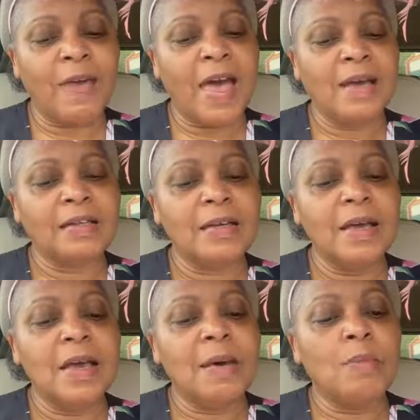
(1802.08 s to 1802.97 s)
the fact.
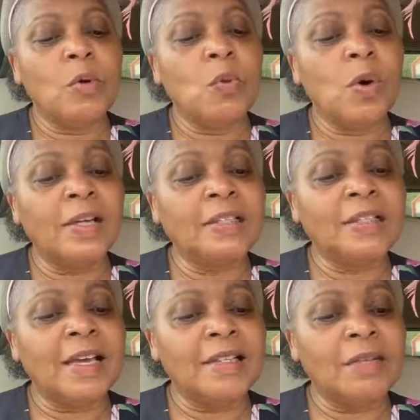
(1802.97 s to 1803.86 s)
But
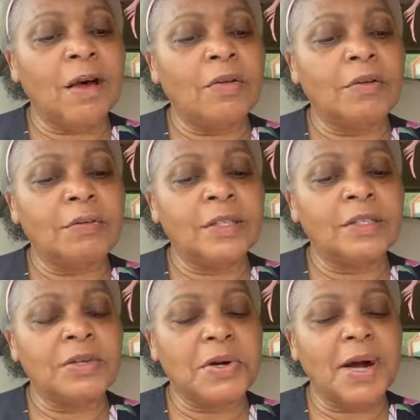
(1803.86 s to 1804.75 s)
once they saw the
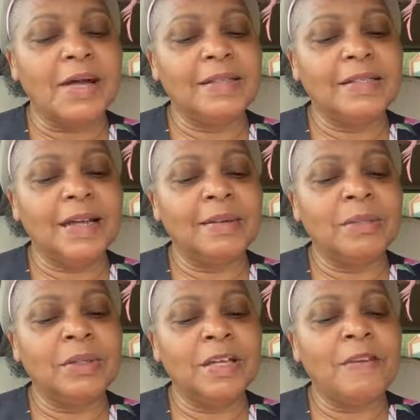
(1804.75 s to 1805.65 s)
risen Christ
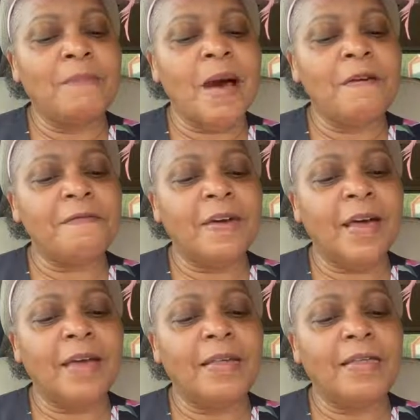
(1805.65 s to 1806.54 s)
and believed by
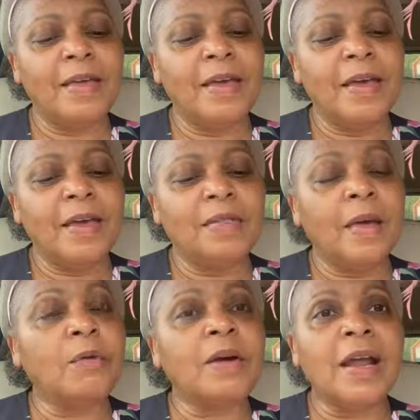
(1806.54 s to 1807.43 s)
faith,
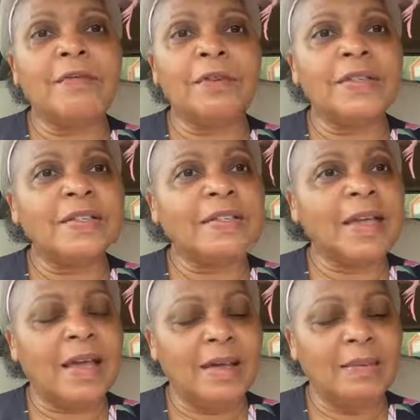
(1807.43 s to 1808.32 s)
they were never the
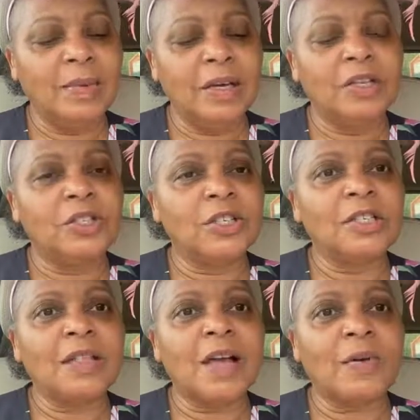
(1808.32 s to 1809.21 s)
same,
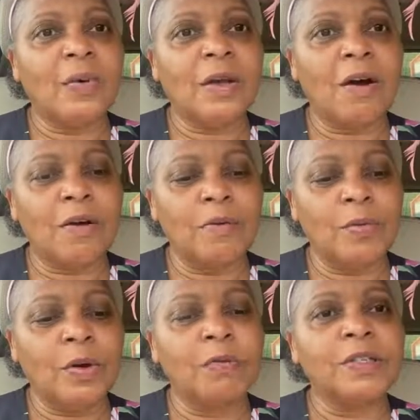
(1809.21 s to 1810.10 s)
just like we are.
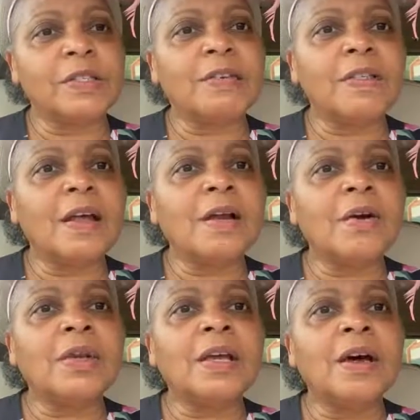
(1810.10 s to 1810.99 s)
When we receive that
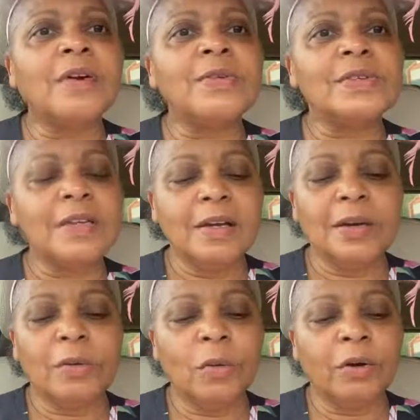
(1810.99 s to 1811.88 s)
Holy Ghost,
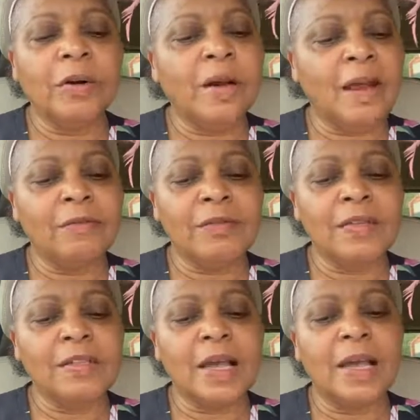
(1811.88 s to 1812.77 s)
we're never
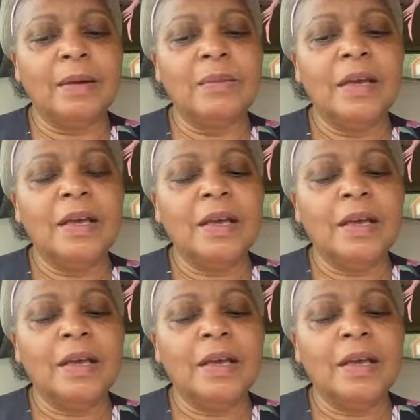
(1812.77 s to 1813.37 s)
the same.